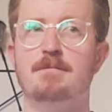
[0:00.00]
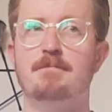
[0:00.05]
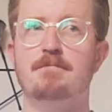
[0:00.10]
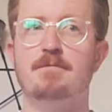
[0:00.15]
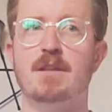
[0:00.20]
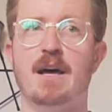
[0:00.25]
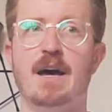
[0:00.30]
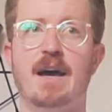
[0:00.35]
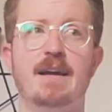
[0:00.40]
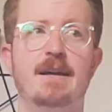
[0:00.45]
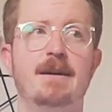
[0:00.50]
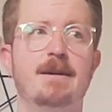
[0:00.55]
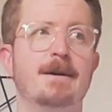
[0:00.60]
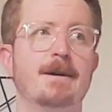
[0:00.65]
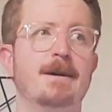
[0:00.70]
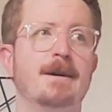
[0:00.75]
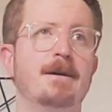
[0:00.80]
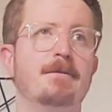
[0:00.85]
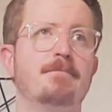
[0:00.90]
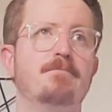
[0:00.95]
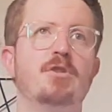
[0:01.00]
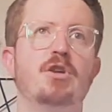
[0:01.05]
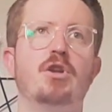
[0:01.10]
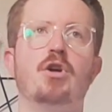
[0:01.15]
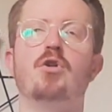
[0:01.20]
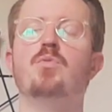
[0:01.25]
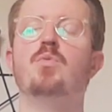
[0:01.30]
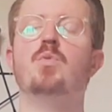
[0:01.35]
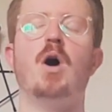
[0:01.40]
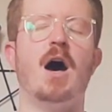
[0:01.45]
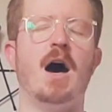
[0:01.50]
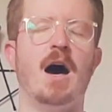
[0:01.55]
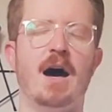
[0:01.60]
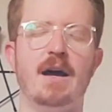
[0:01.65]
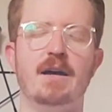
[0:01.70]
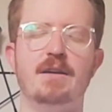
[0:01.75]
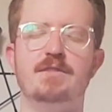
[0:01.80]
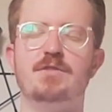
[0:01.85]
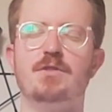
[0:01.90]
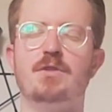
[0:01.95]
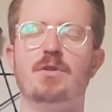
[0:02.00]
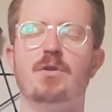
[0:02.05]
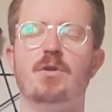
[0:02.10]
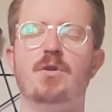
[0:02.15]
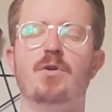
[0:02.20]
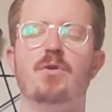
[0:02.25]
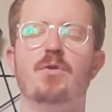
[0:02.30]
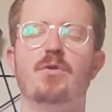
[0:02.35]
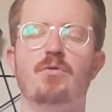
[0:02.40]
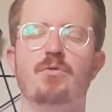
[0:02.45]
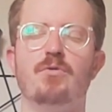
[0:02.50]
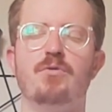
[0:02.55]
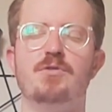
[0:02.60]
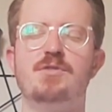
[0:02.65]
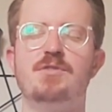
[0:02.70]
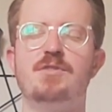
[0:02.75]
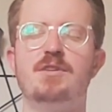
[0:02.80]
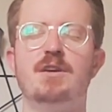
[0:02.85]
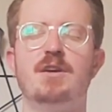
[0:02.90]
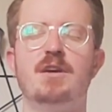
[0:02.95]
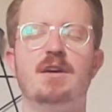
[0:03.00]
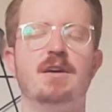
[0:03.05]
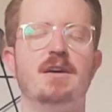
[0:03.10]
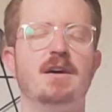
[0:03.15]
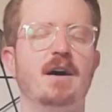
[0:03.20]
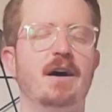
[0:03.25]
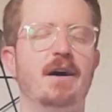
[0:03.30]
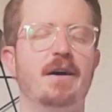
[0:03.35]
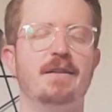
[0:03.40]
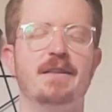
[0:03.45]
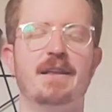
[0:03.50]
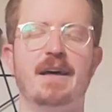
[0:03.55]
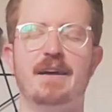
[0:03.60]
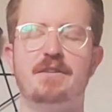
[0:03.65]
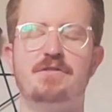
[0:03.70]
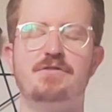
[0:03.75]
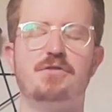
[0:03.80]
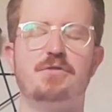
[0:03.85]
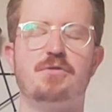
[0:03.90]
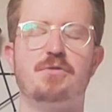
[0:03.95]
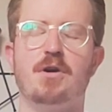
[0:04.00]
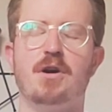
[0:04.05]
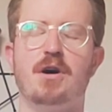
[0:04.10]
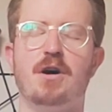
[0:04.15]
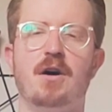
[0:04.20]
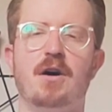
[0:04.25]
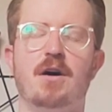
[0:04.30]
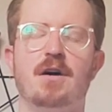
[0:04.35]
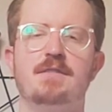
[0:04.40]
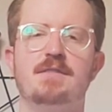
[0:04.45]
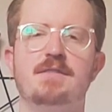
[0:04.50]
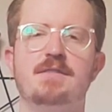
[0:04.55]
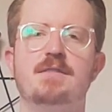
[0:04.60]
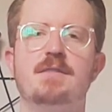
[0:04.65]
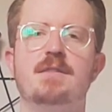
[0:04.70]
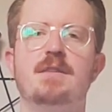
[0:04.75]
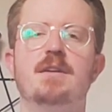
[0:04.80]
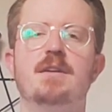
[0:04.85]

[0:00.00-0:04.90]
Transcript: like, eyes closed, legs crossed,